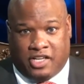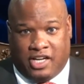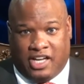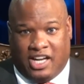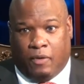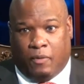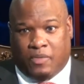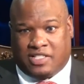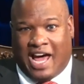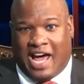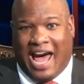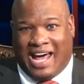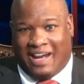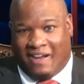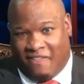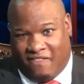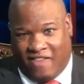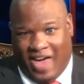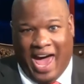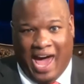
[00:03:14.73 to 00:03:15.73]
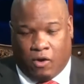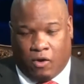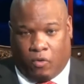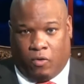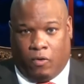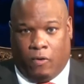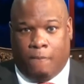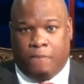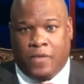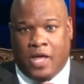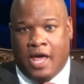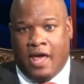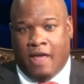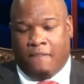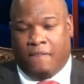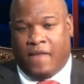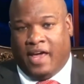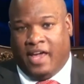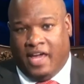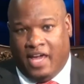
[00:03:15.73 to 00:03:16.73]
and it was out of that group
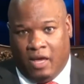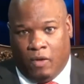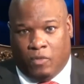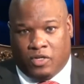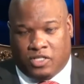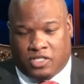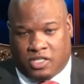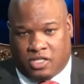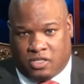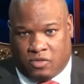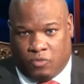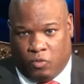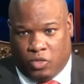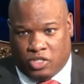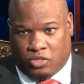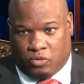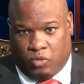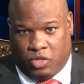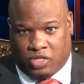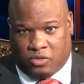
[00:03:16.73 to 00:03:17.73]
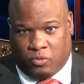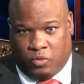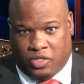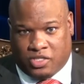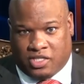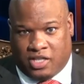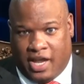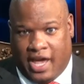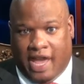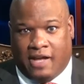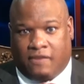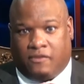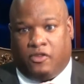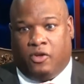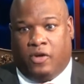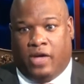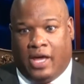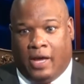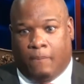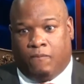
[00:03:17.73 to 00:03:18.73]
that he was led to
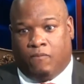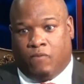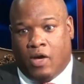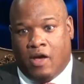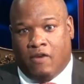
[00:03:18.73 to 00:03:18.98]
help